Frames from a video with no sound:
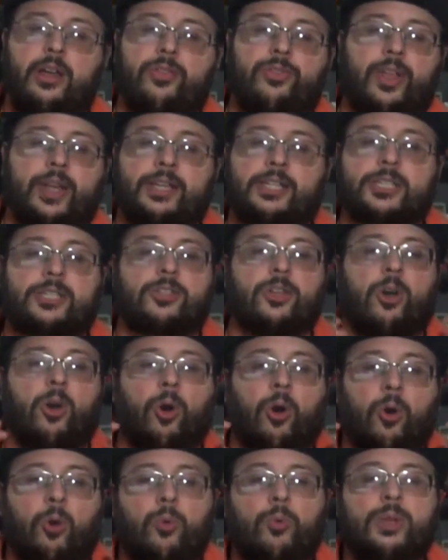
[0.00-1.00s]
They just
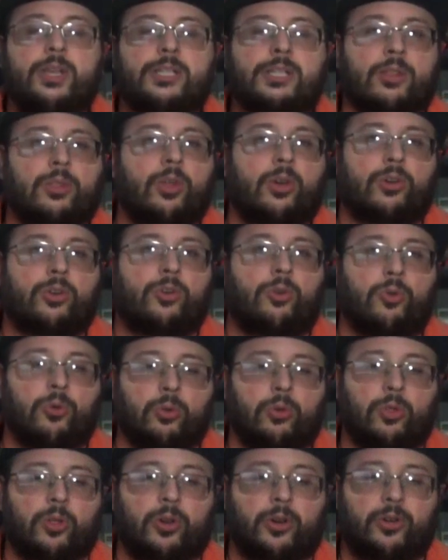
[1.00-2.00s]
always look
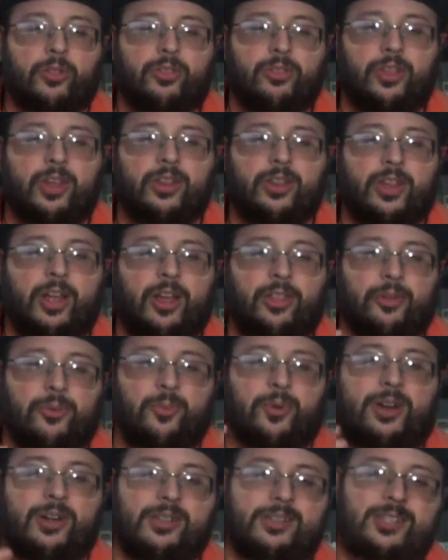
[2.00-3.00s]
cooler than the other
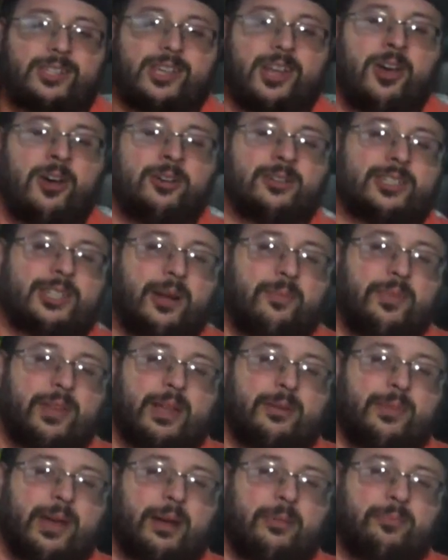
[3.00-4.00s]
ones. So
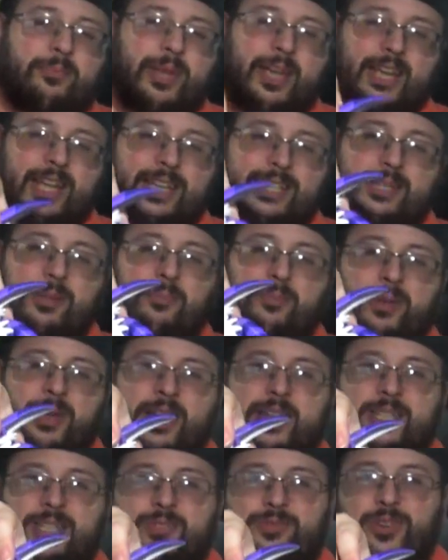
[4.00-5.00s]
something about big. He's the
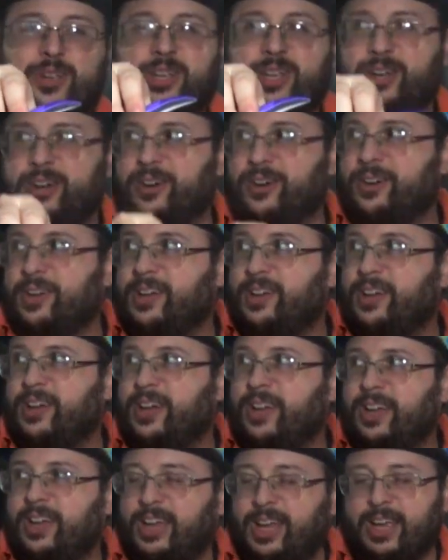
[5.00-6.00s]
biggest figure
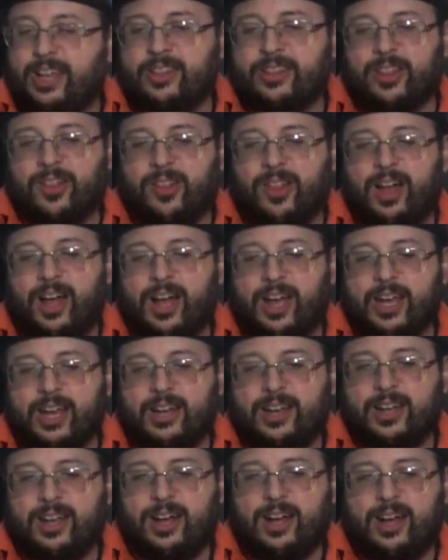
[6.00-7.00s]
in the
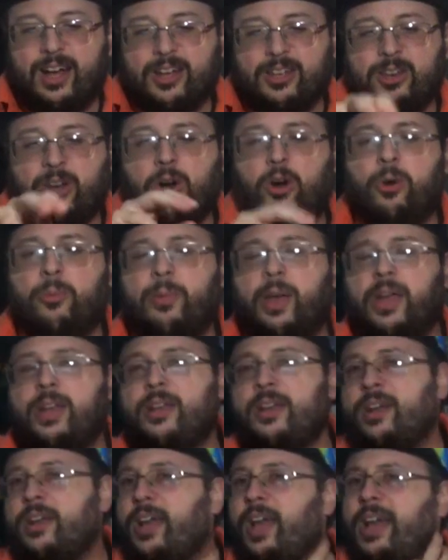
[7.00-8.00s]
line.
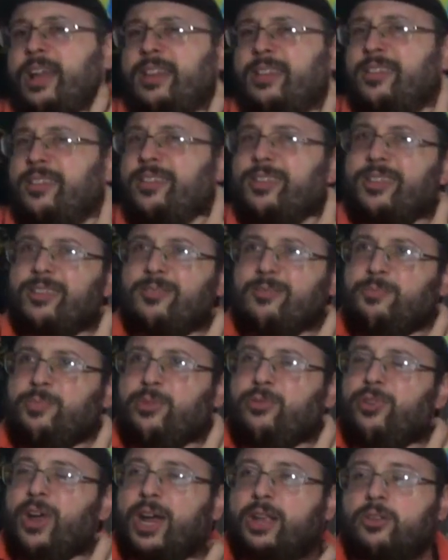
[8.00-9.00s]
Omega and
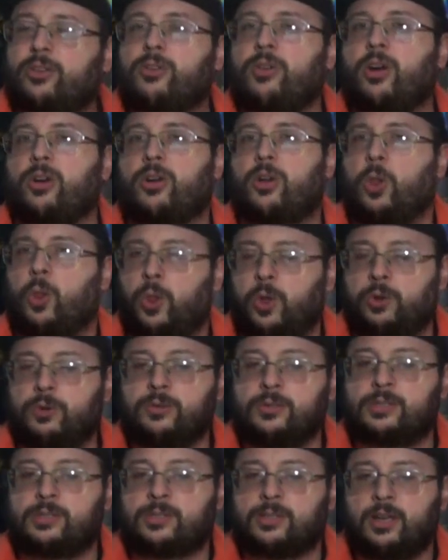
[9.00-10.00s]
Vector are
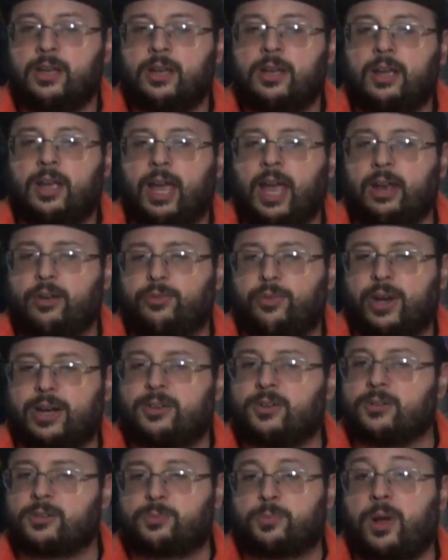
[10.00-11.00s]
close, and
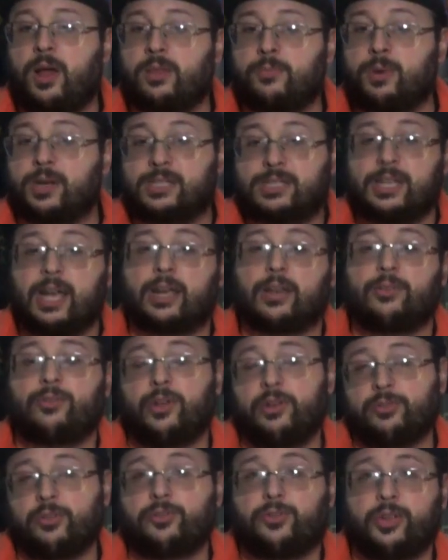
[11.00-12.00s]
Vector's probably my second
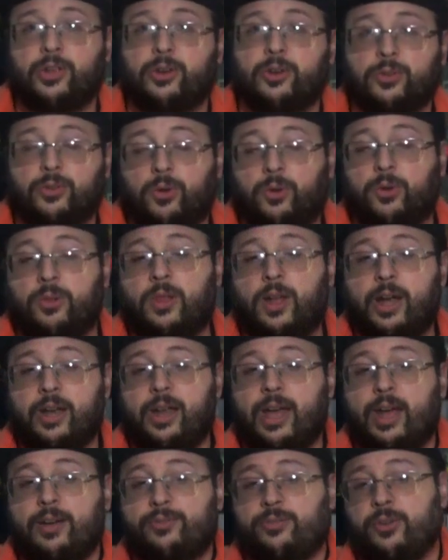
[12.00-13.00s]
favorite figure in the whole
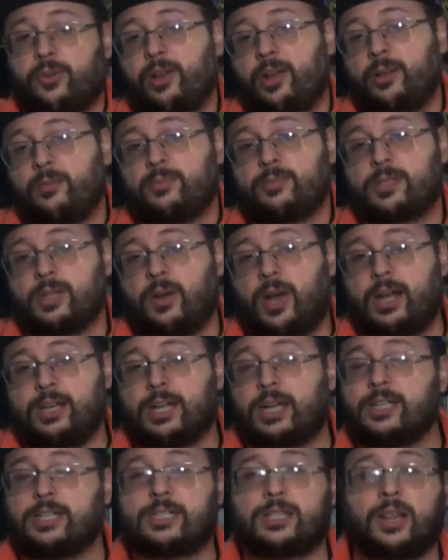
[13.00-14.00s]
line after him. So I
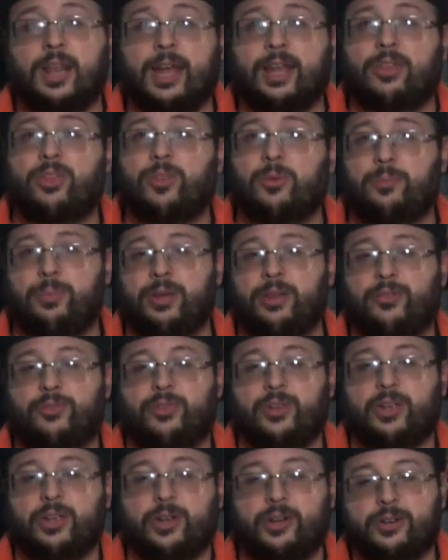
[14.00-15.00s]
just like the big
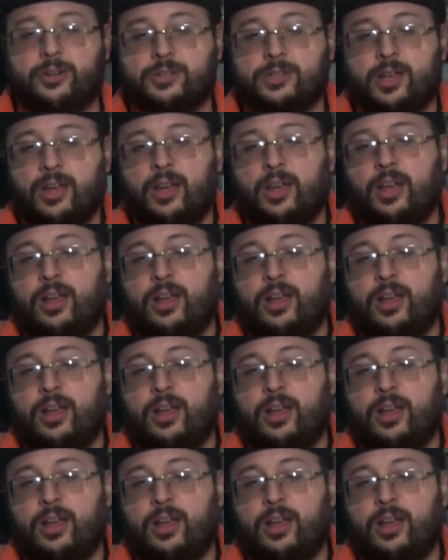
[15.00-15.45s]
figures.